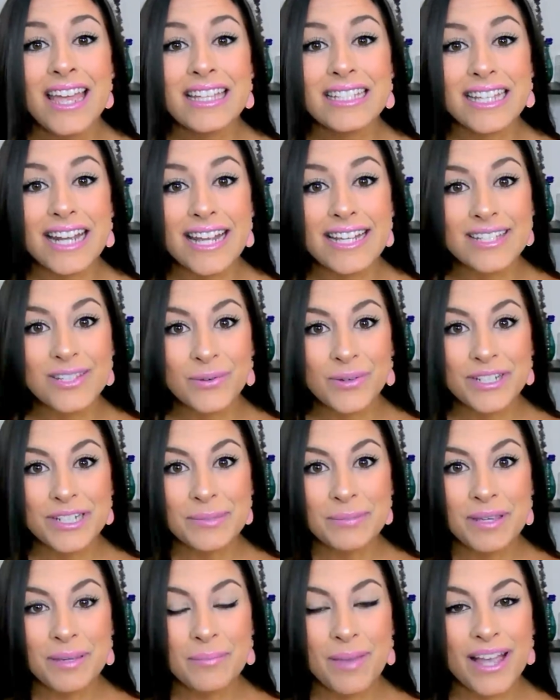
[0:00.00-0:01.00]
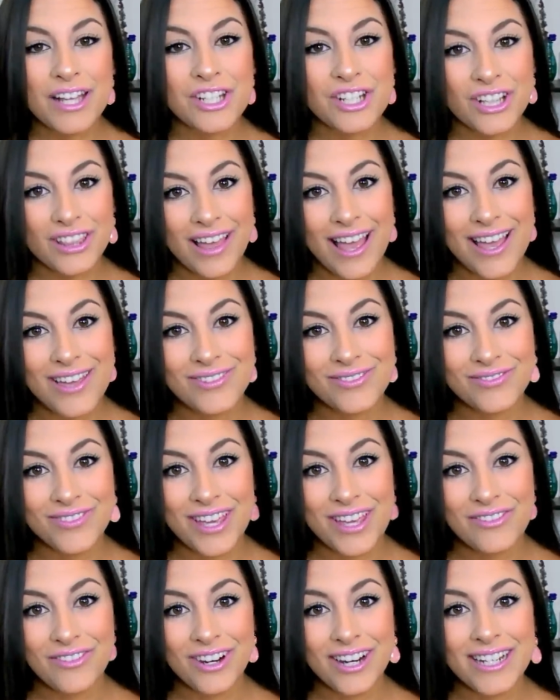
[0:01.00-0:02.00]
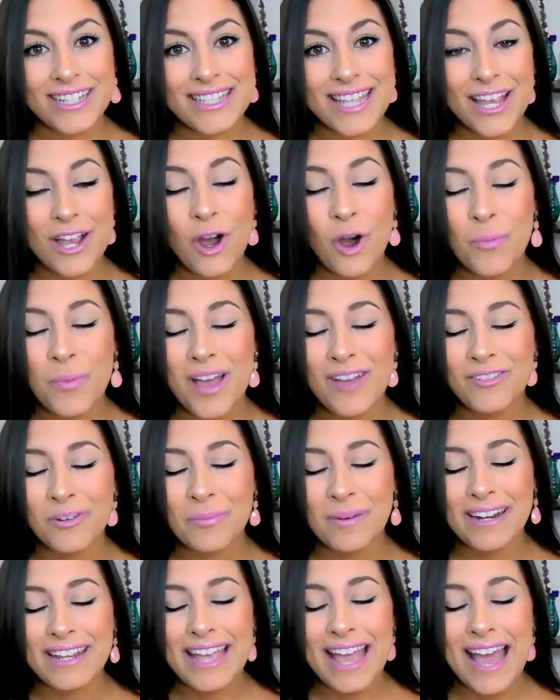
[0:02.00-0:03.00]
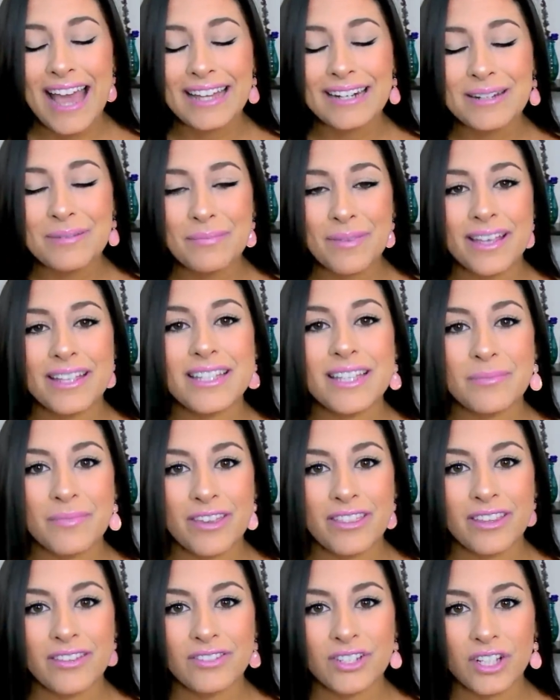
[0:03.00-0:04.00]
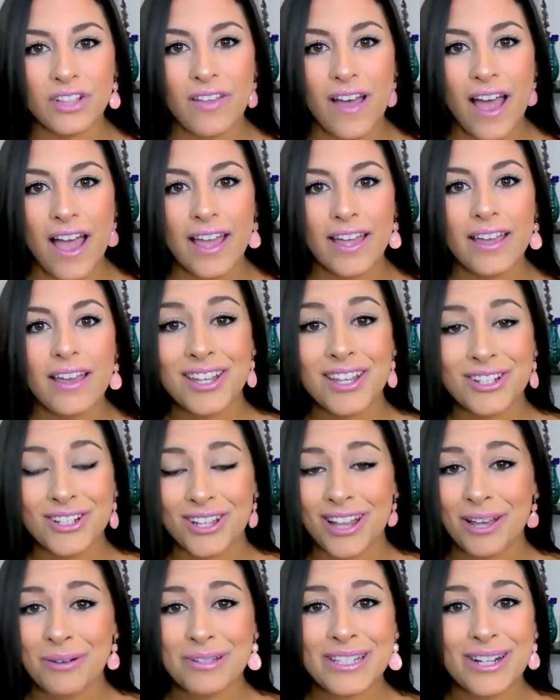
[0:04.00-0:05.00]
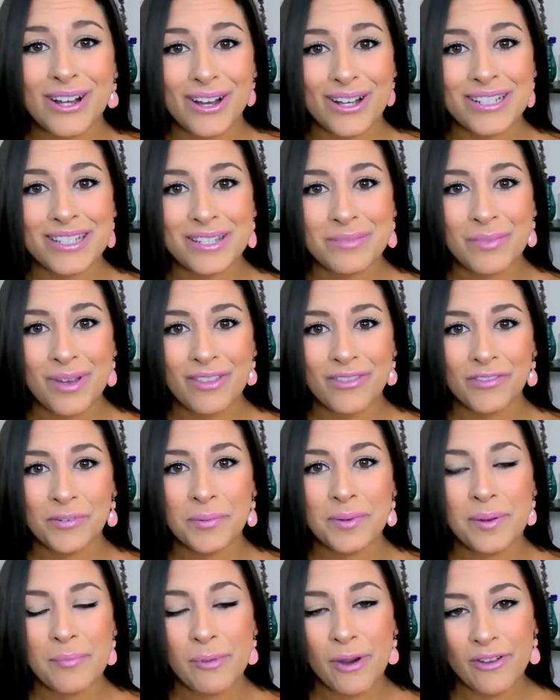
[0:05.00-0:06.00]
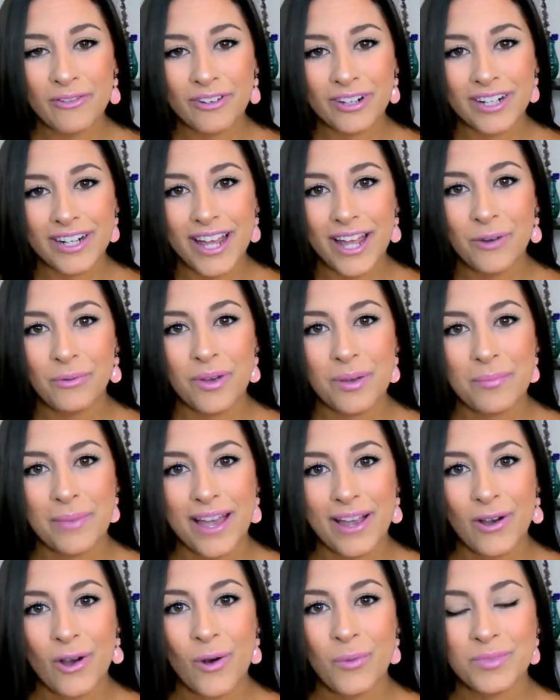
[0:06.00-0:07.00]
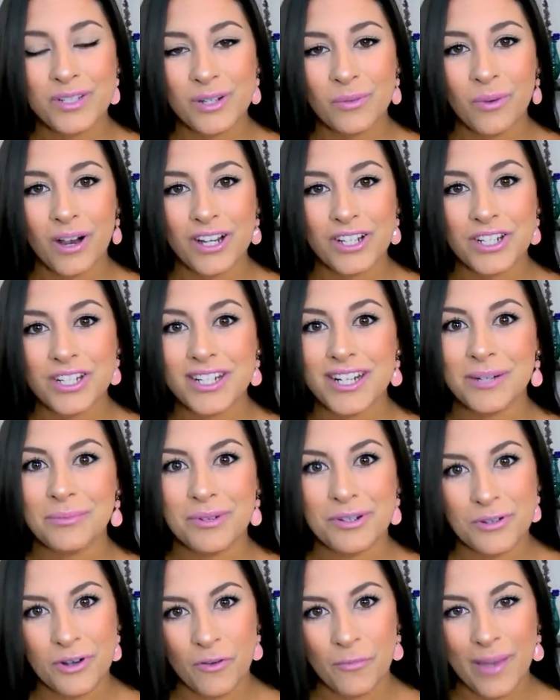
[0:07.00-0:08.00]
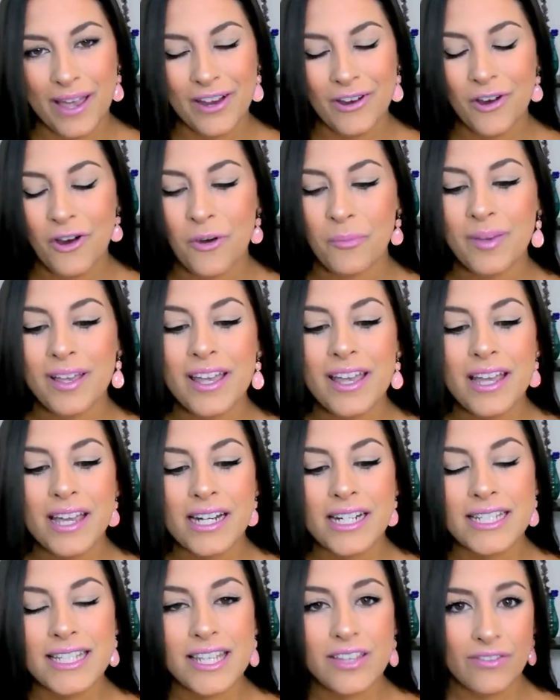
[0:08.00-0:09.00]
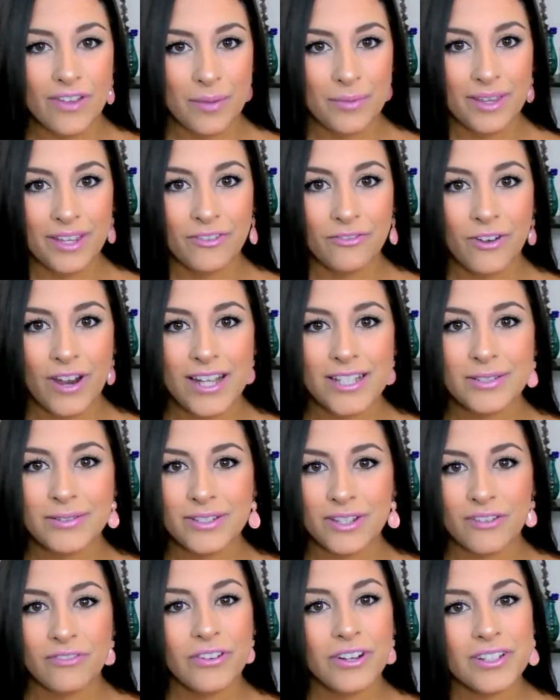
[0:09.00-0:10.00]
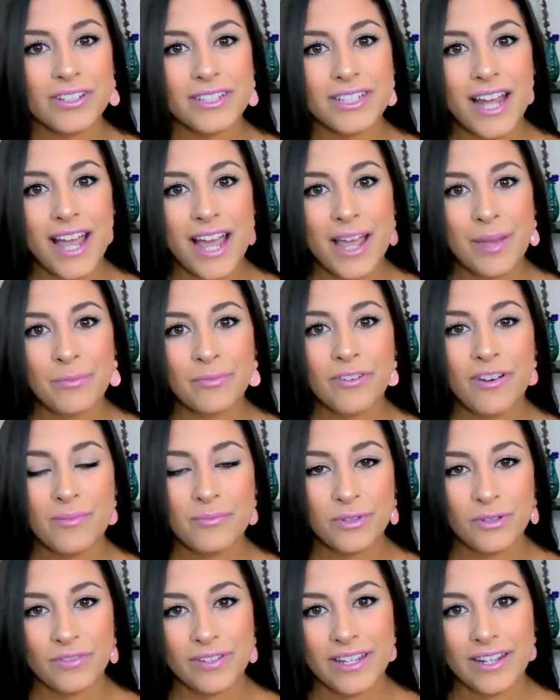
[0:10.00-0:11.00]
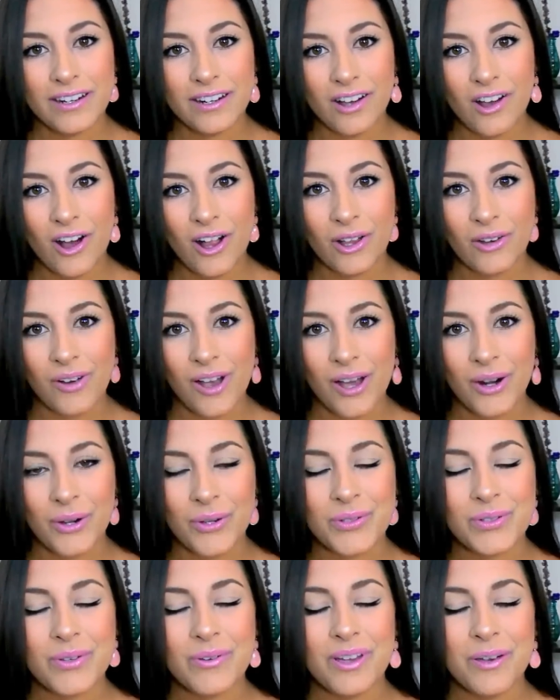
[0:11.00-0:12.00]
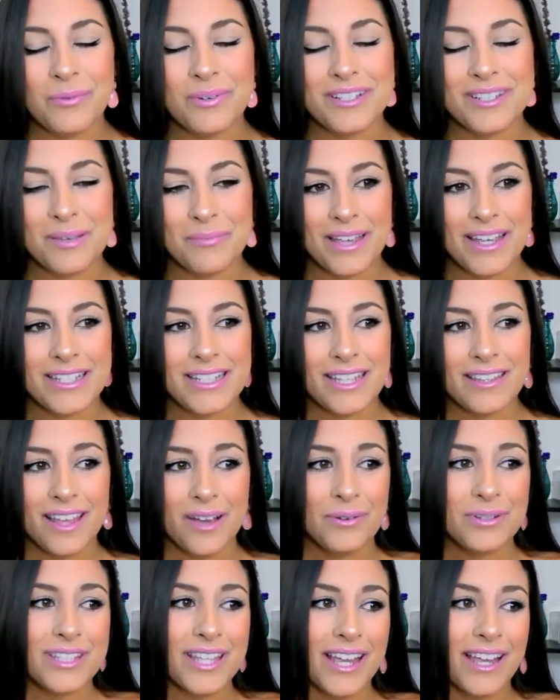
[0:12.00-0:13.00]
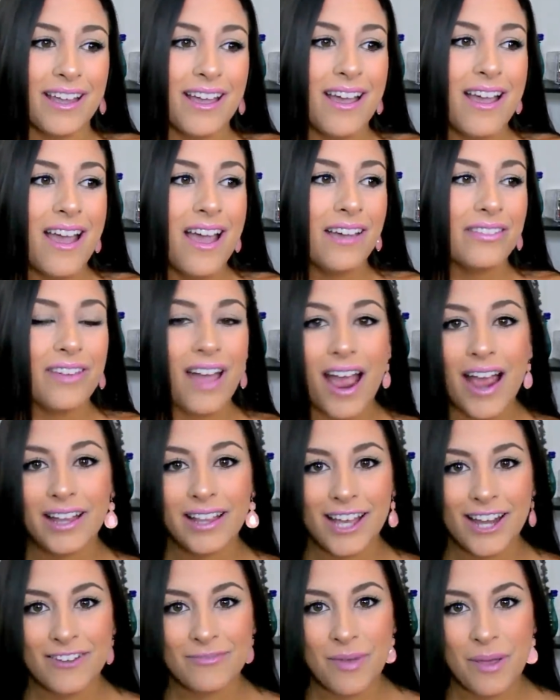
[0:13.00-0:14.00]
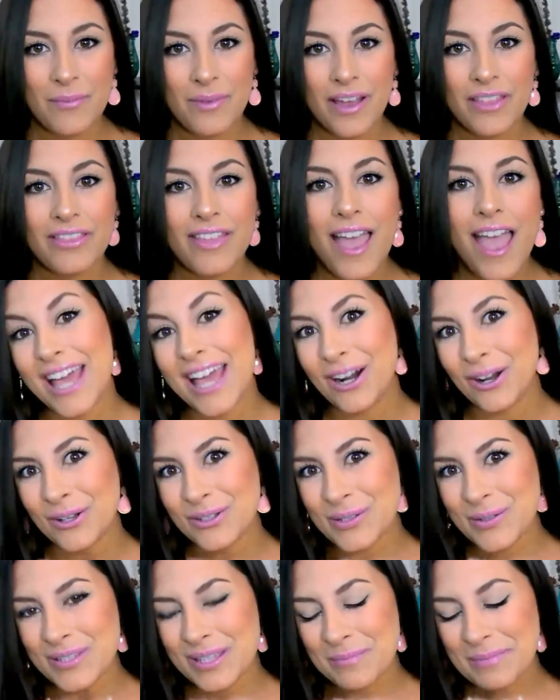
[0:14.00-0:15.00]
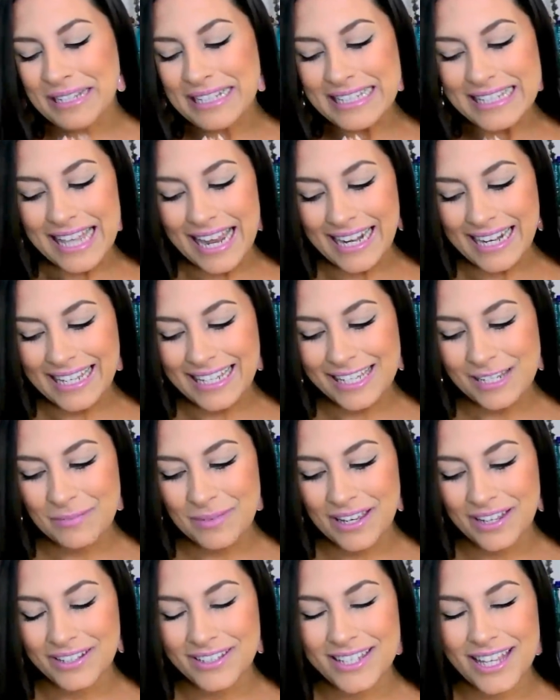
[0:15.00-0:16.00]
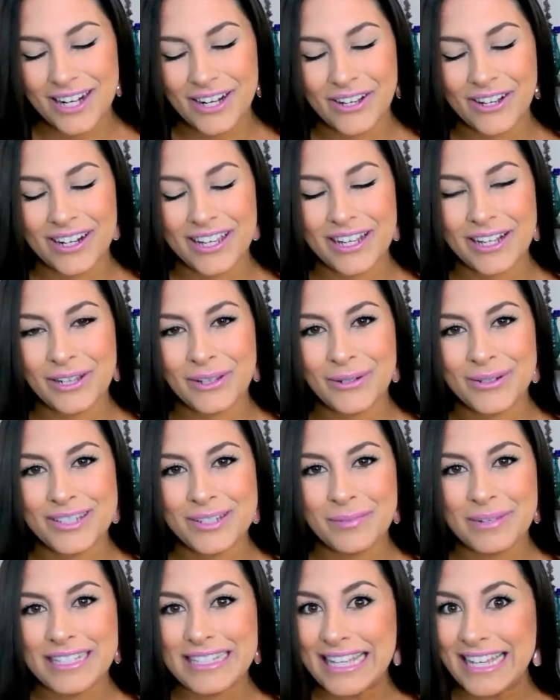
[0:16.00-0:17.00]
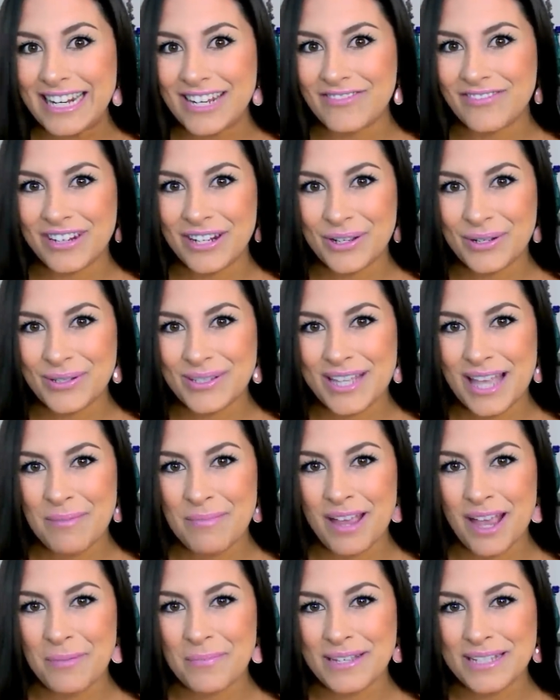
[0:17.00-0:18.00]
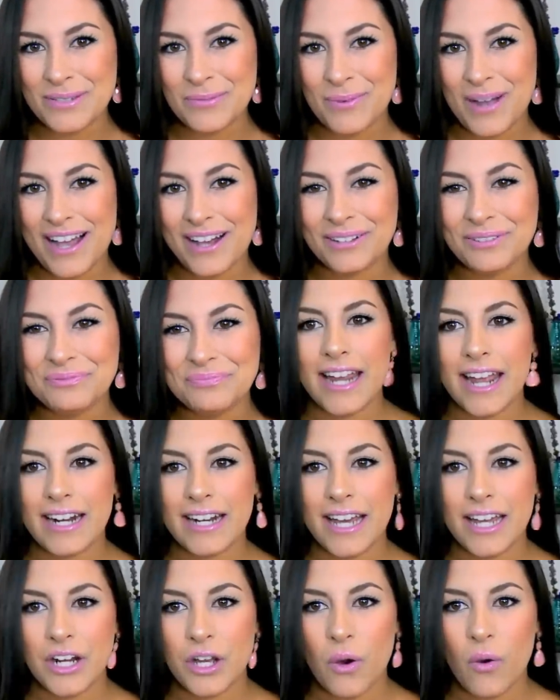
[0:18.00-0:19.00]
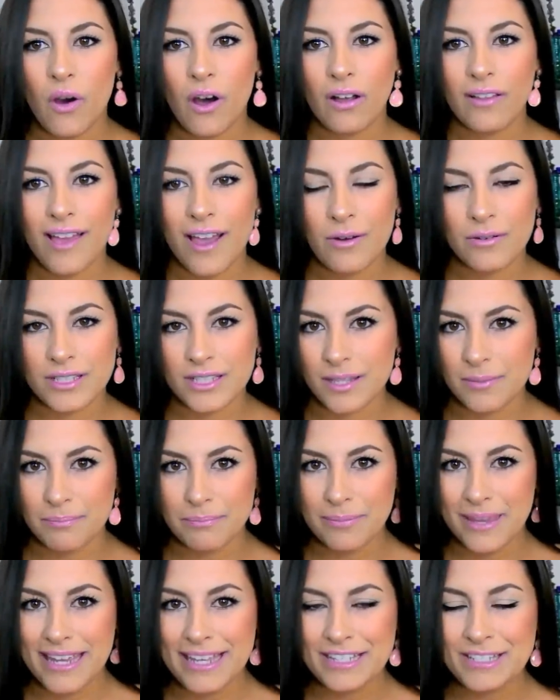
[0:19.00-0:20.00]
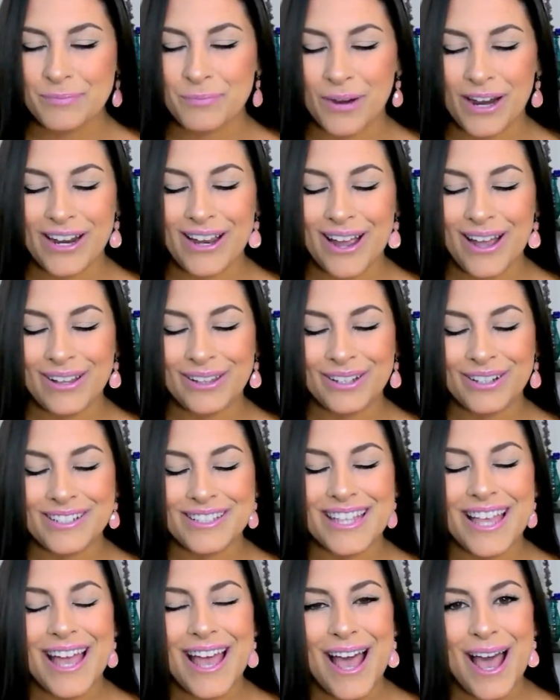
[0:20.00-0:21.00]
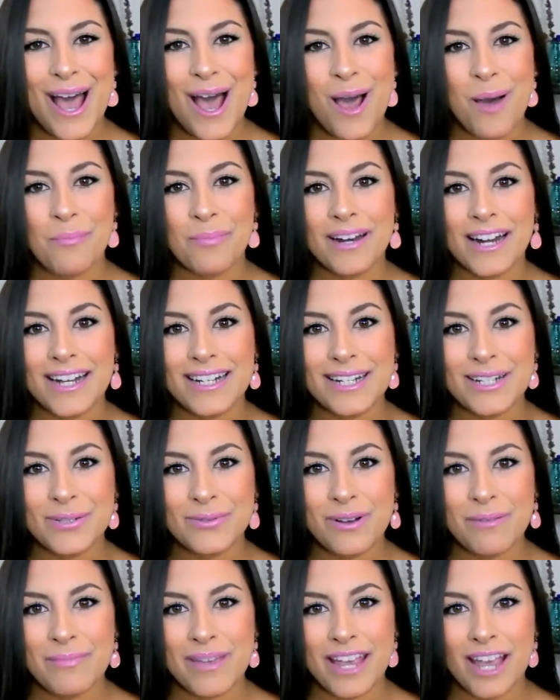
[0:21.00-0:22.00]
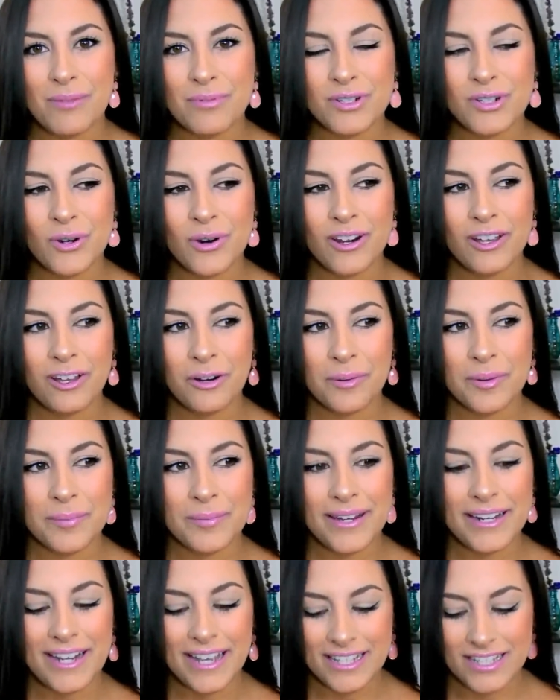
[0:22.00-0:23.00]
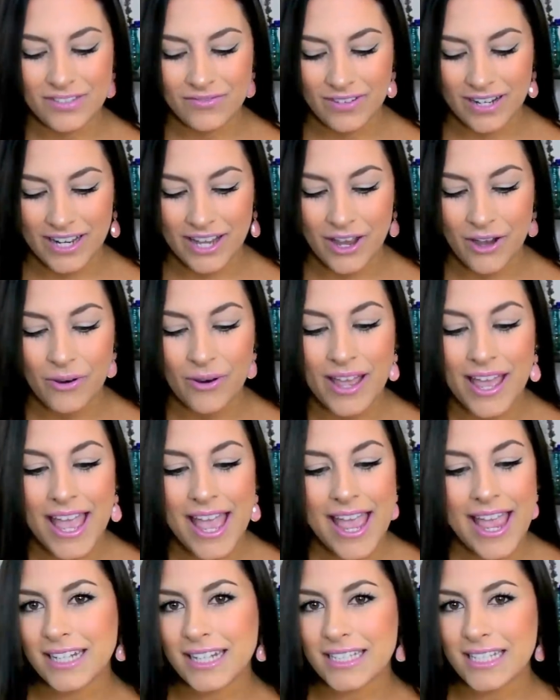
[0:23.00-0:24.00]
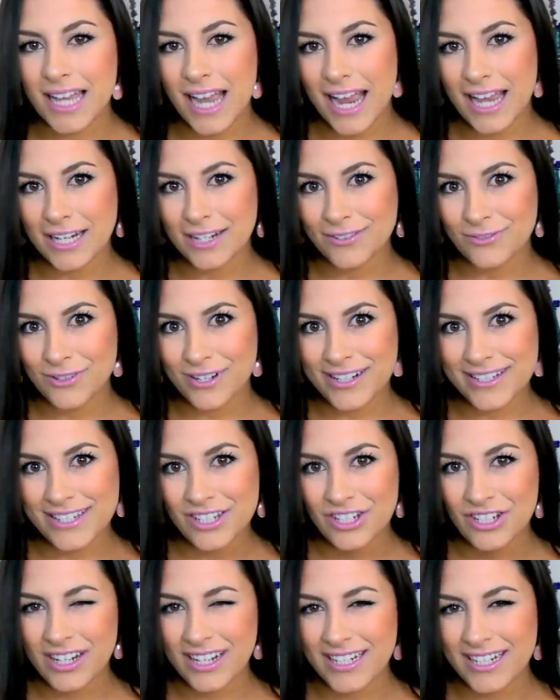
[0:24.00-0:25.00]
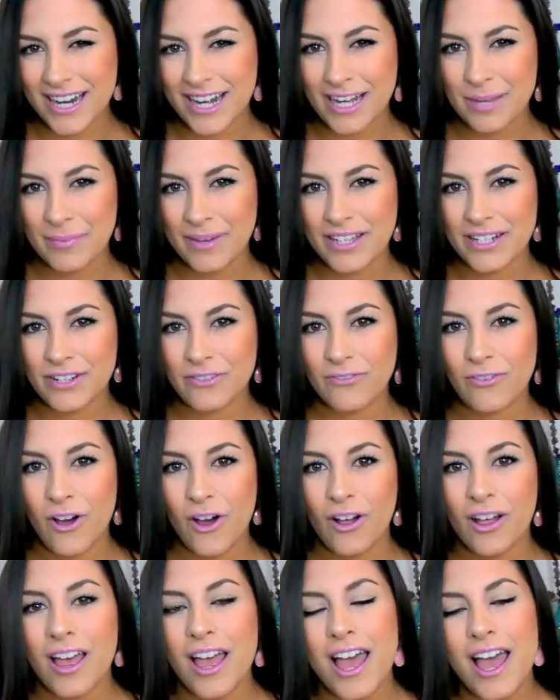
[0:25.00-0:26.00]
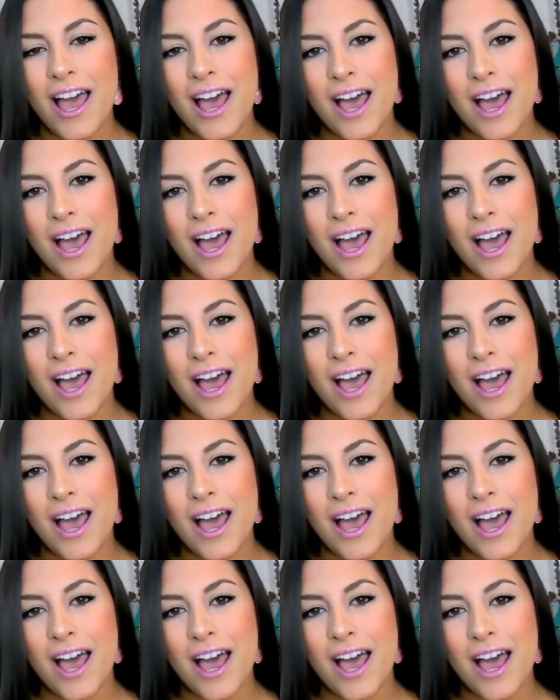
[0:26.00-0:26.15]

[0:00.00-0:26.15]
Today's going to be my July favorites. I hope everybody had an amazing month of July. July was an awesome month for me. My boyfriend and I went back home to Washington. We drove back home to see family and friends. It was our first time from moving here to Colorado, so it was amazing. That was like the highlight of my month. And also some exciting emails that are going to include some exciting videos coming up as well. Today I'd kind of go all out in some pinks, bright colors, um, but I did do a makeup tutorial. It'll be my next video, and it's kind of transitioning a tiny bit into fall.